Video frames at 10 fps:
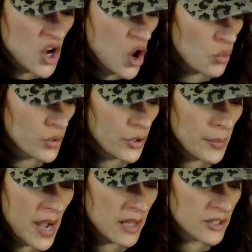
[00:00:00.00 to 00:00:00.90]
A real
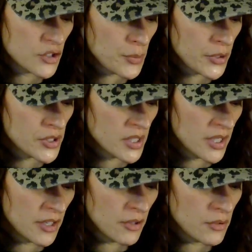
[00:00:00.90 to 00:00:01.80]
balanced person
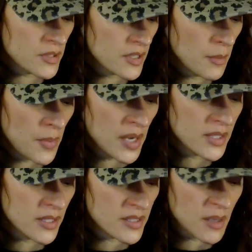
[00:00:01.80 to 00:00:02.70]
here who's in
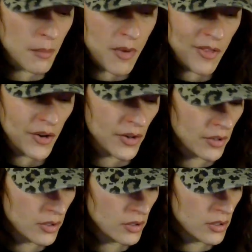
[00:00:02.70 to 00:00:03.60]
abundance. A mother
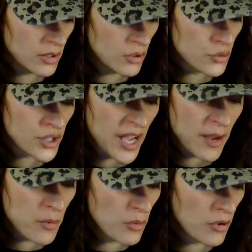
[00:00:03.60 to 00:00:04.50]
who's
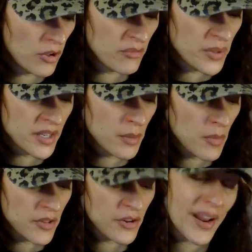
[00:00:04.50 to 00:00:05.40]
capable of being a
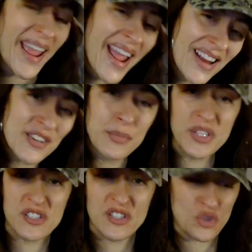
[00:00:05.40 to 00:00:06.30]
mother and a
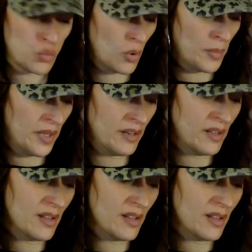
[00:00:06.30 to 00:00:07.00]
businesswoman.